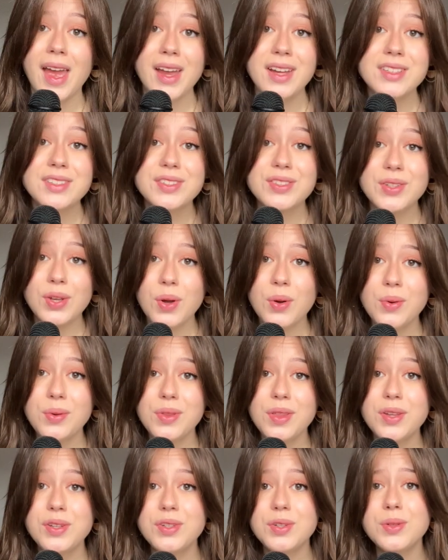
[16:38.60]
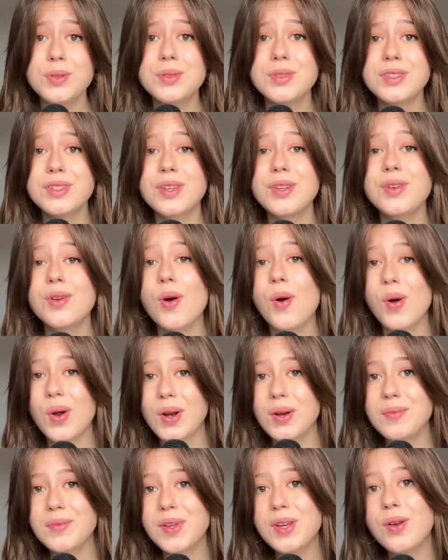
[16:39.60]
And so the 2 stood
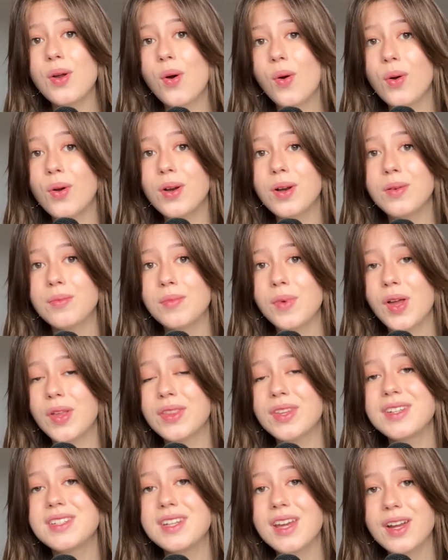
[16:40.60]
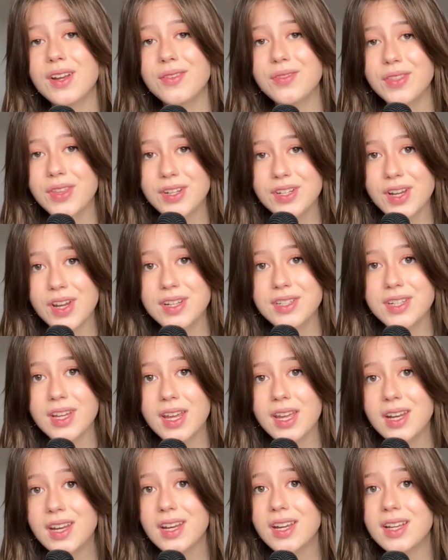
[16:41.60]
arm in arm on the deck of the
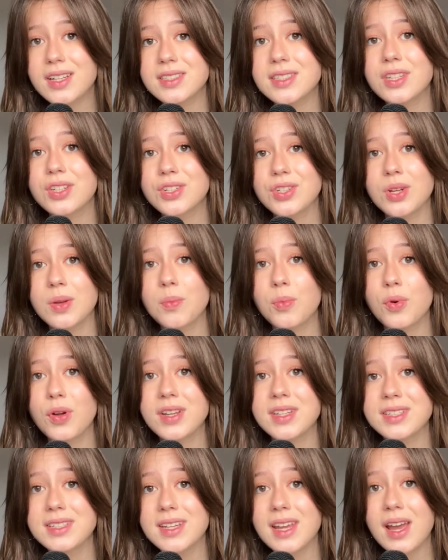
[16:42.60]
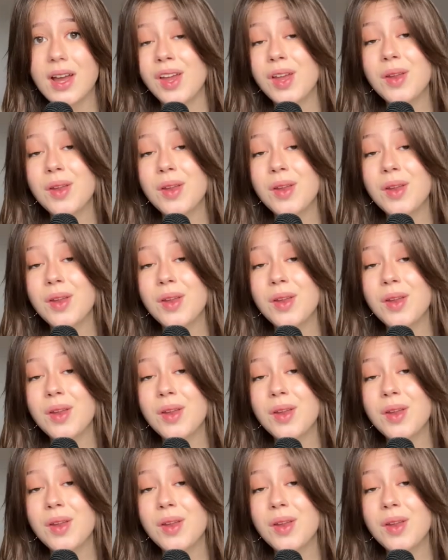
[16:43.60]
Titanic as the ship went down.